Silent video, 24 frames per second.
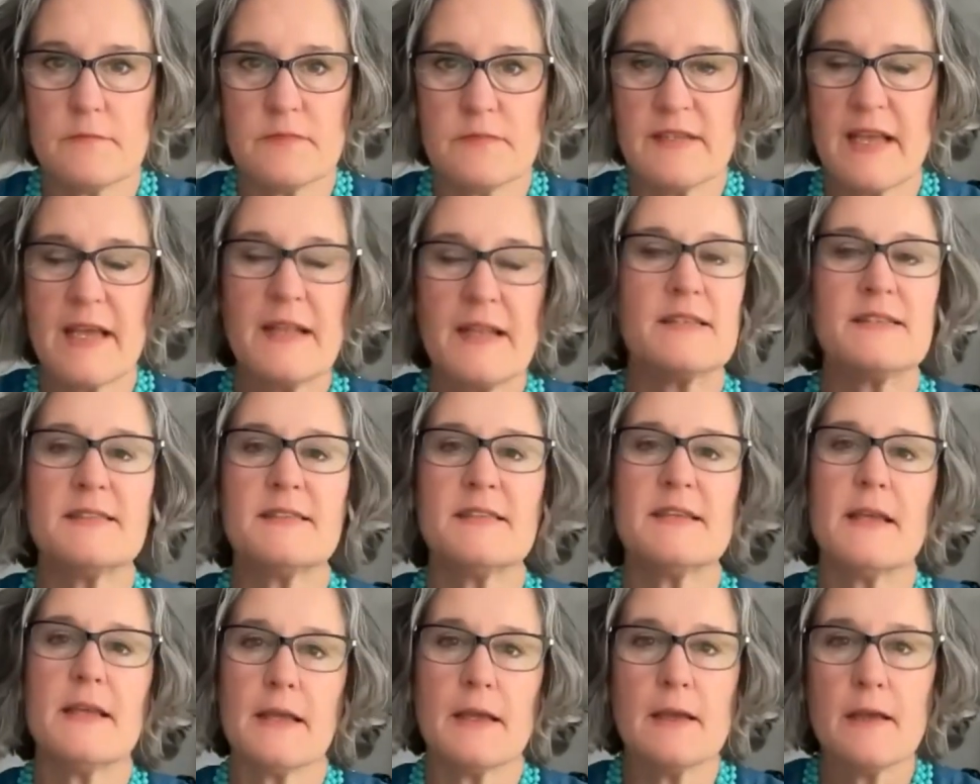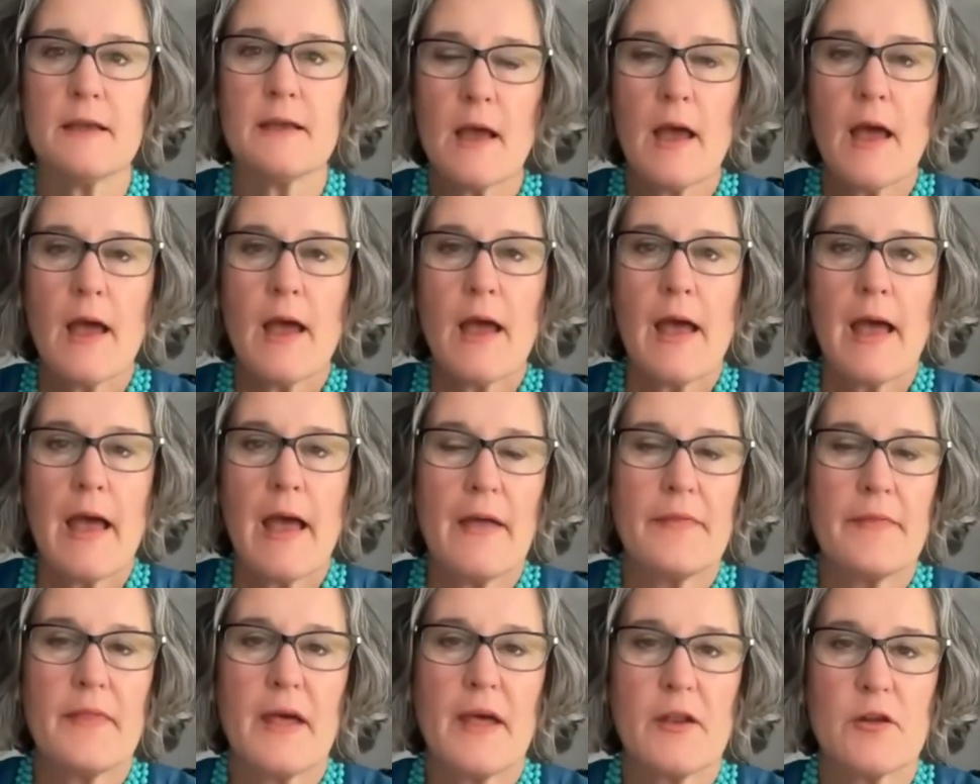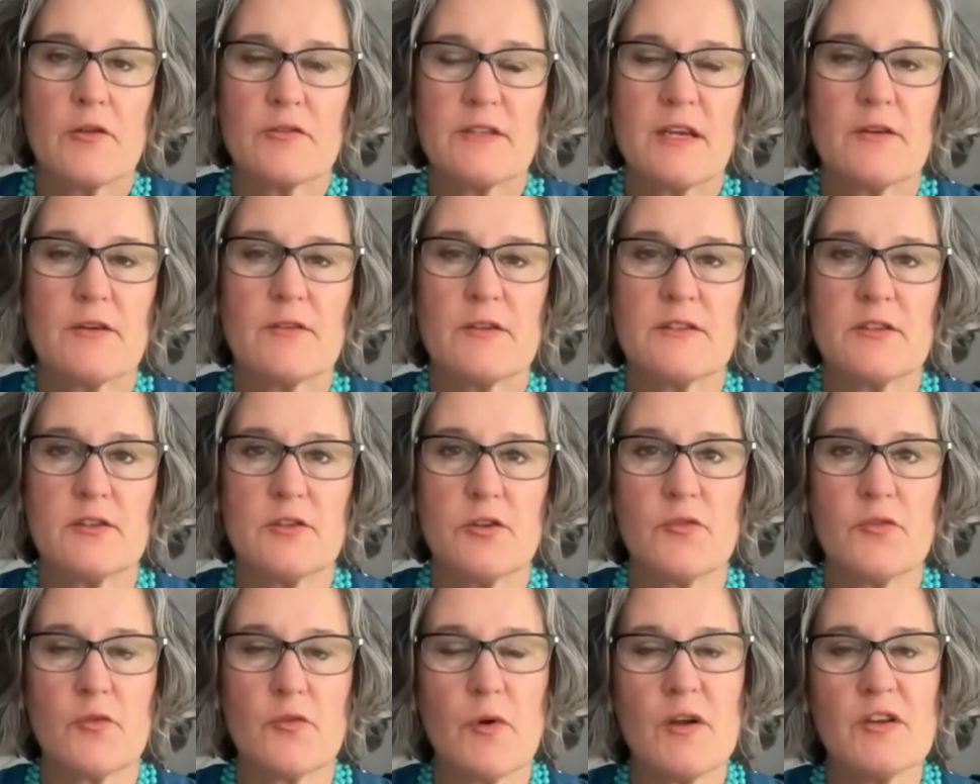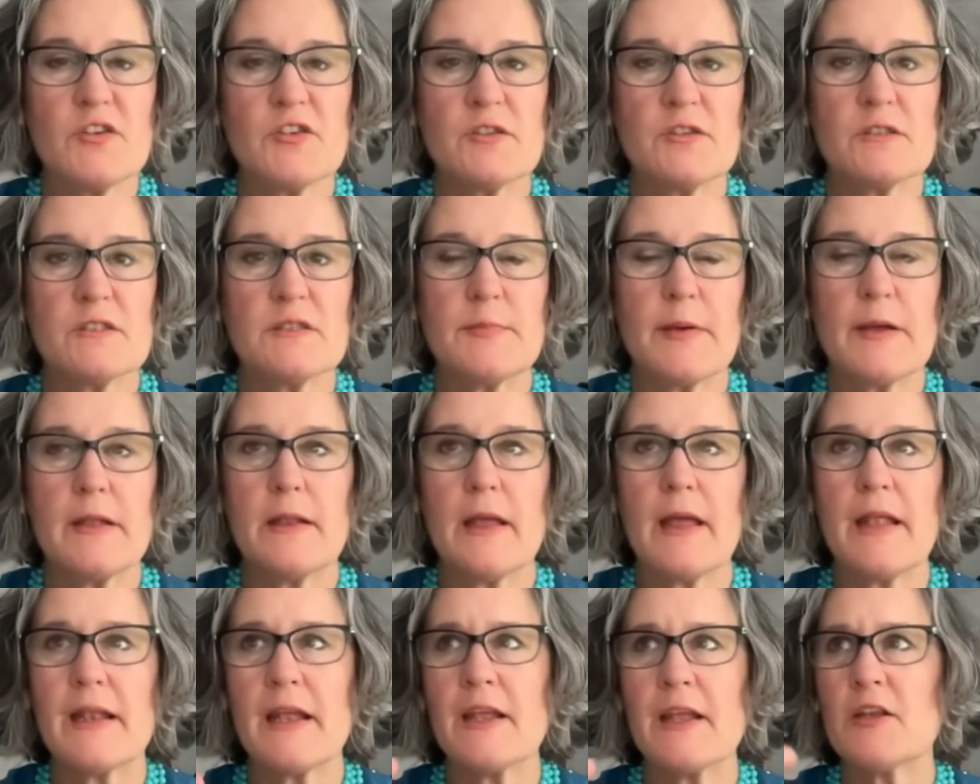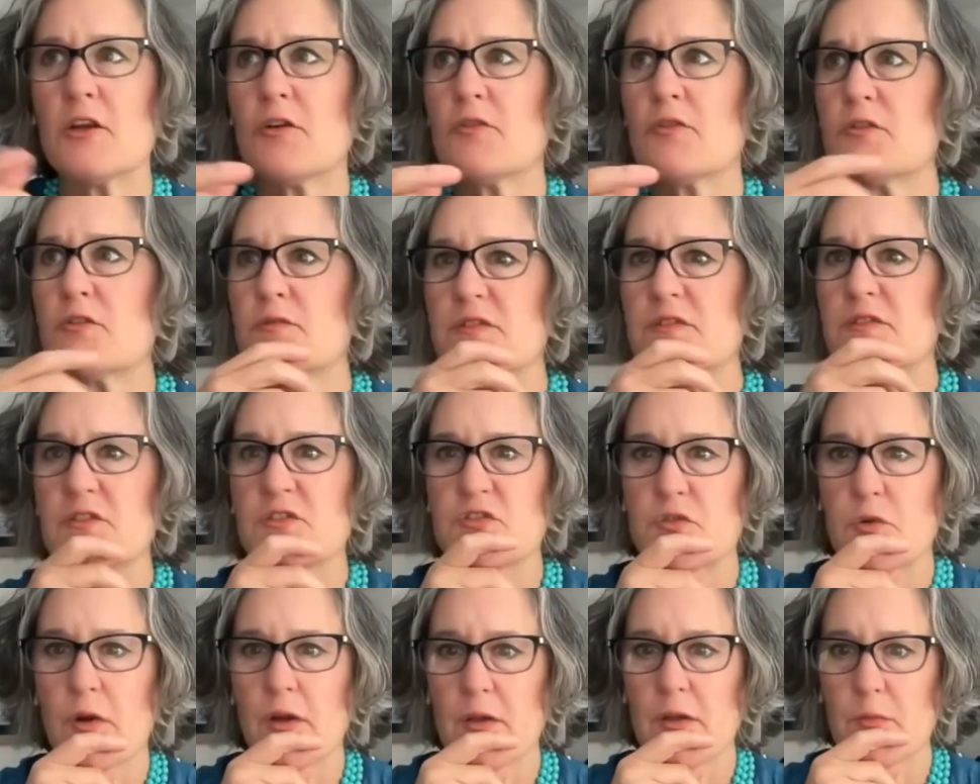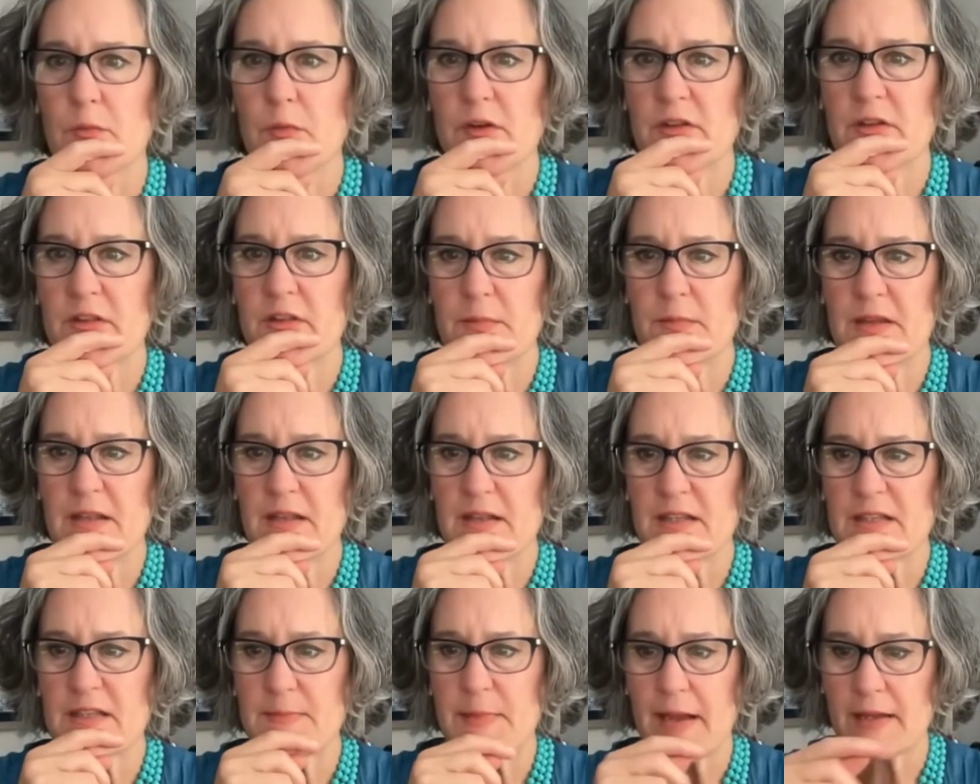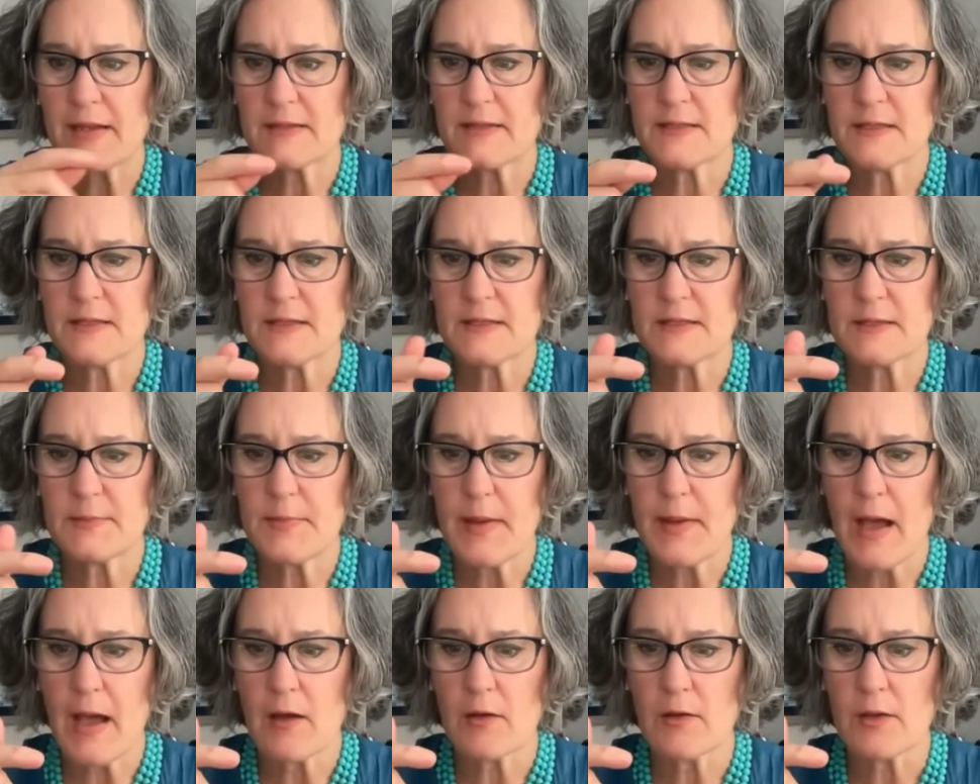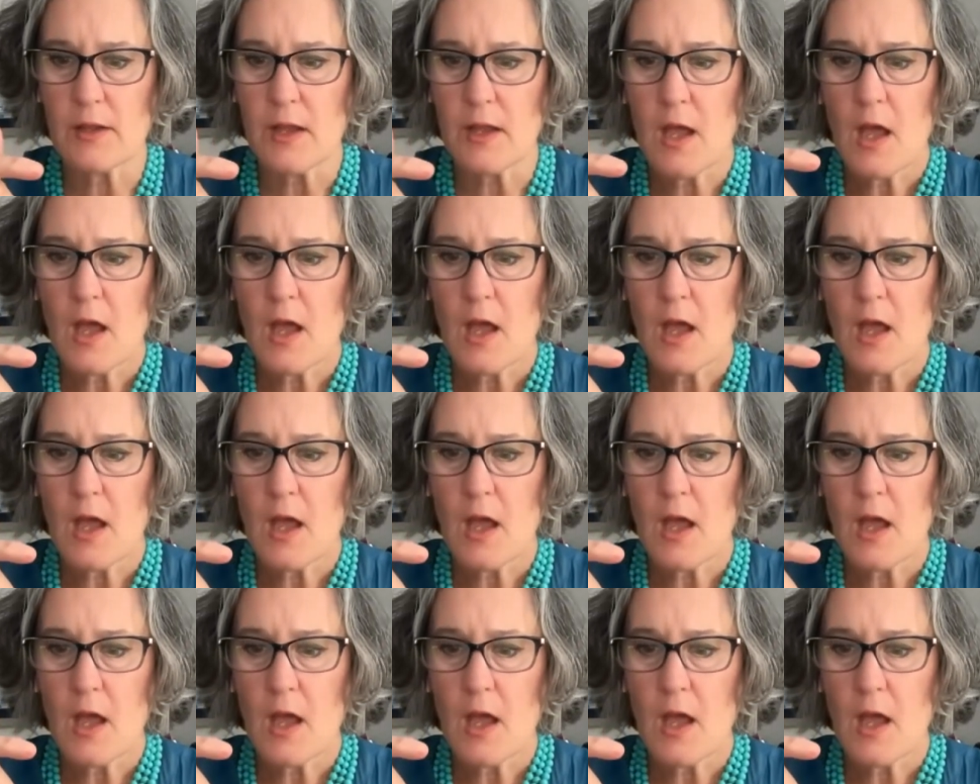tennessee and that hotel doesn't know the questions but and i know there was a story in one of the meetings magazines about